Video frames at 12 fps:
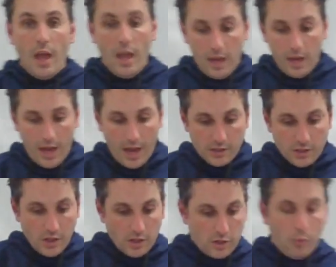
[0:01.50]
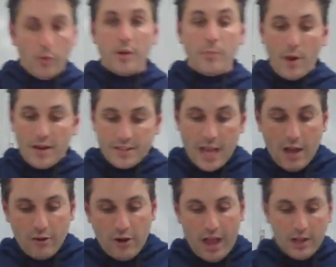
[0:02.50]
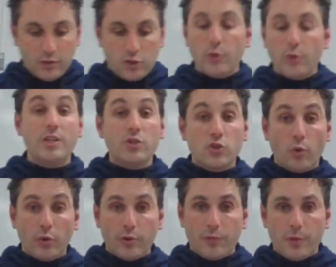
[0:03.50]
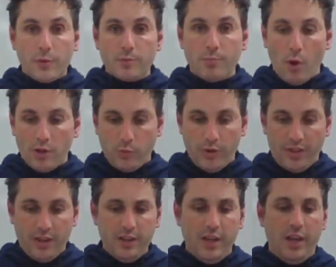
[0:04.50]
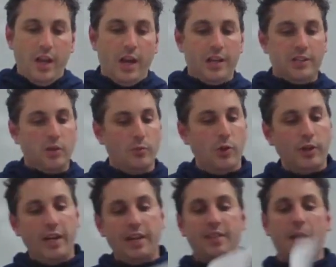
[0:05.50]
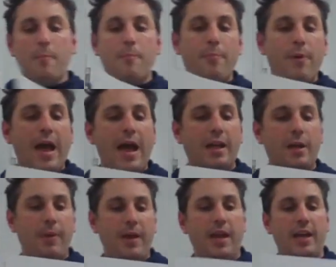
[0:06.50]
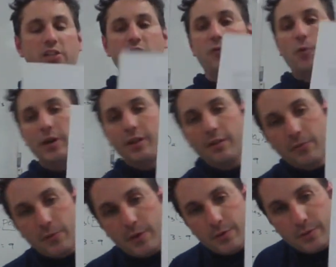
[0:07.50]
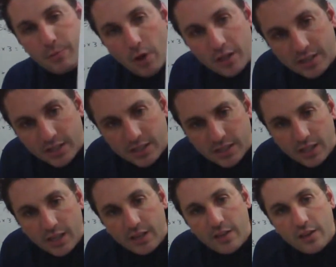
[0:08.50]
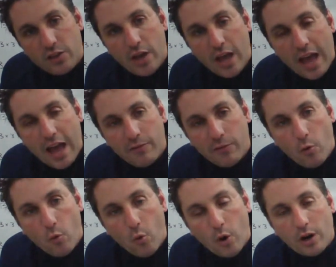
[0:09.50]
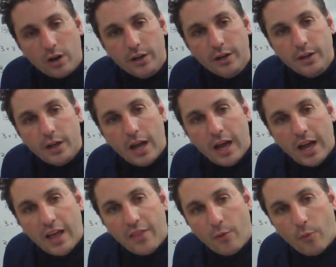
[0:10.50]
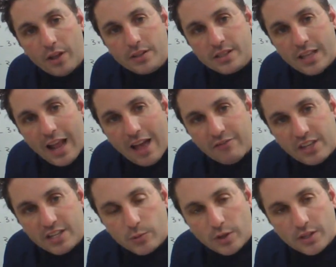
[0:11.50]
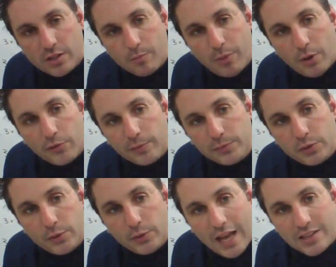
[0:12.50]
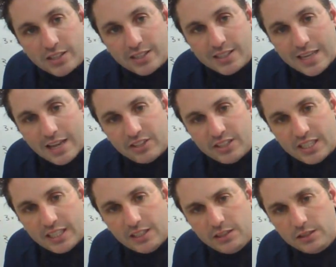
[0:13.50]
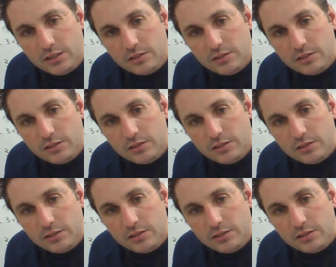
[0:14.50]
Hey guys, so I wanted to break down two of these shorter free response with you. All right, so I'm looking at the back page of one of the free responses that you have, or the ones that have these ones. They're both from 2017.